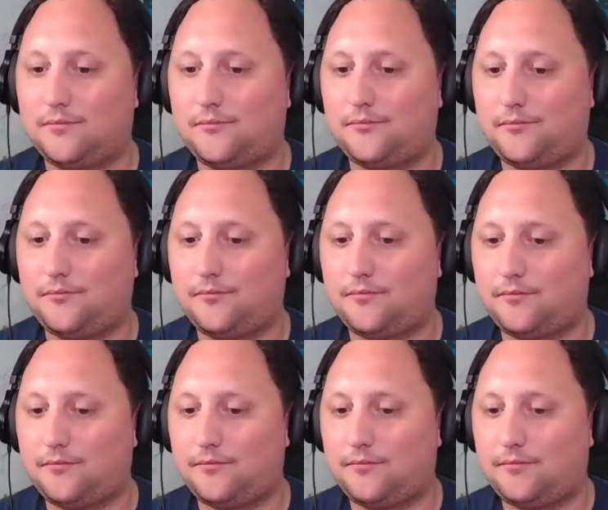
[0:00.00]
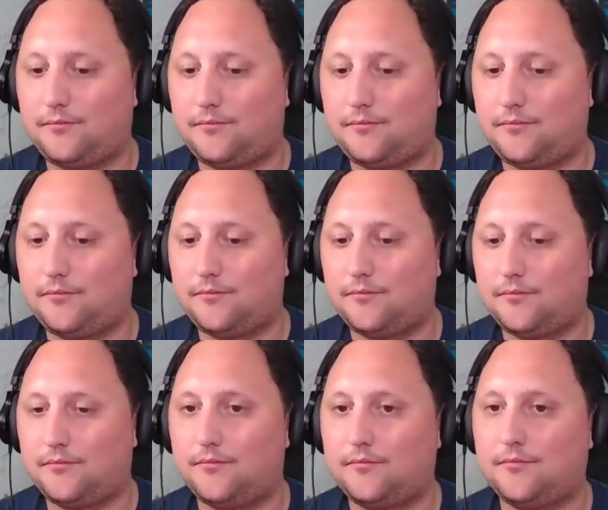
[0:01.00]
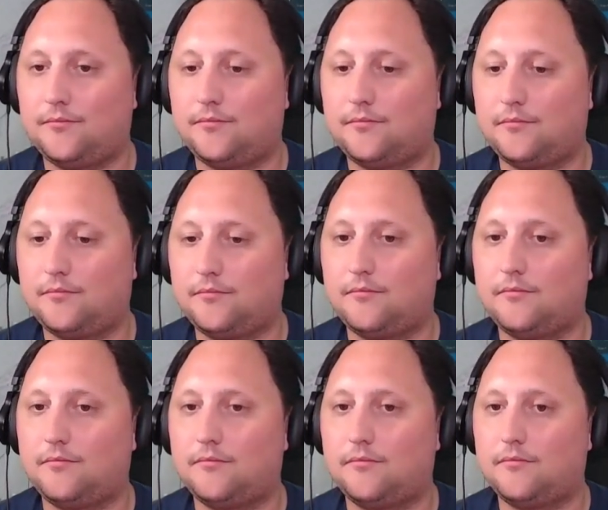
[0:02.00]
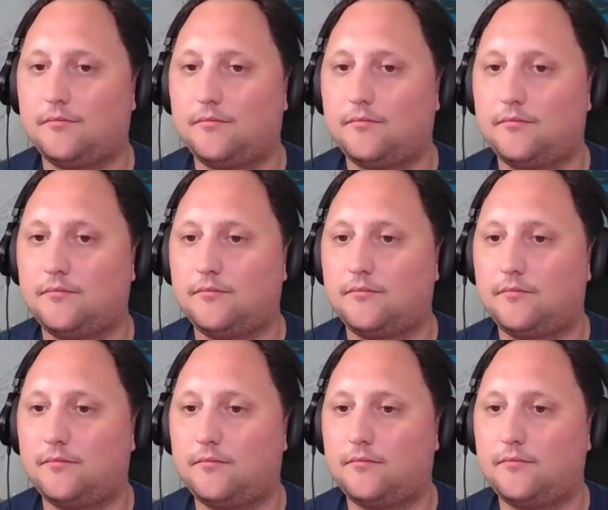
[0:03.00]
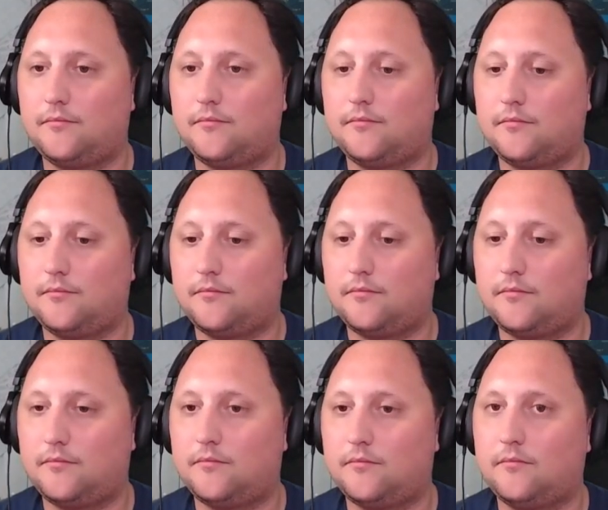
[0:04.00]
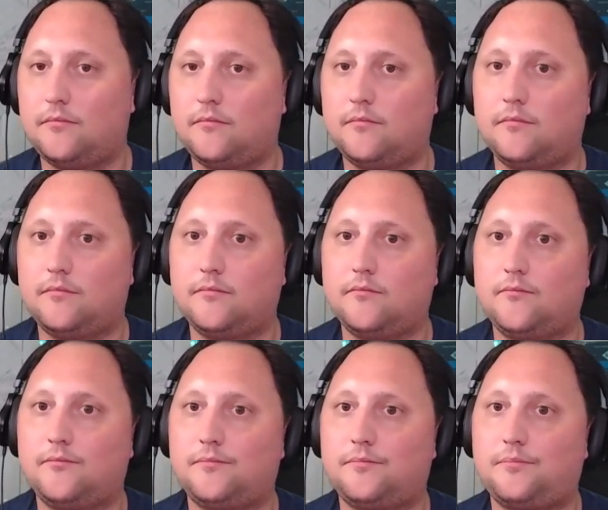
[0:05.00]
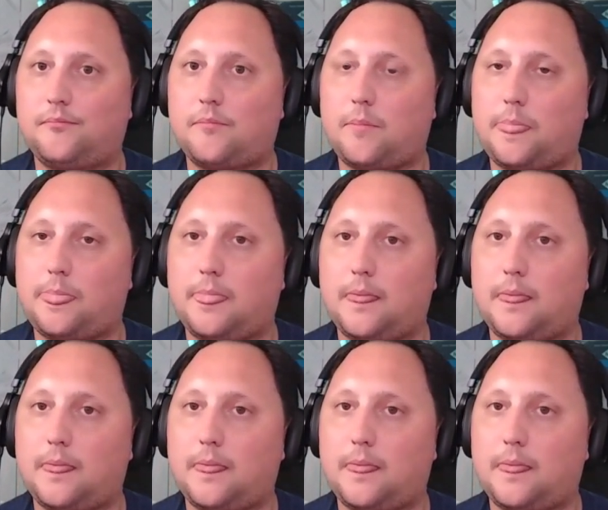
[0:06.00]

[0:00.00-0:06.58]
(silent)